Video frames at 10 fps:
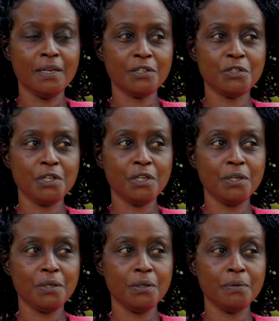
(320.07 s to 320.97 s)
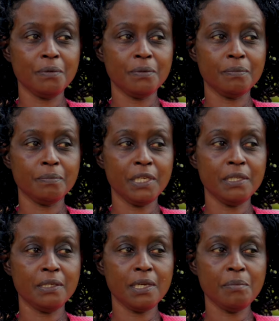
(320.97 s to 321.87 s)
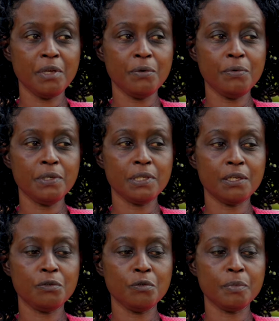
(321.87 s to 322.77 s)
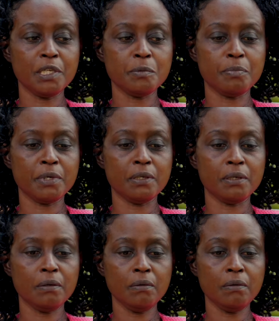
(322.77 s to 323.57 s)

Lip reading: And actually, by the time I went, I told my husband,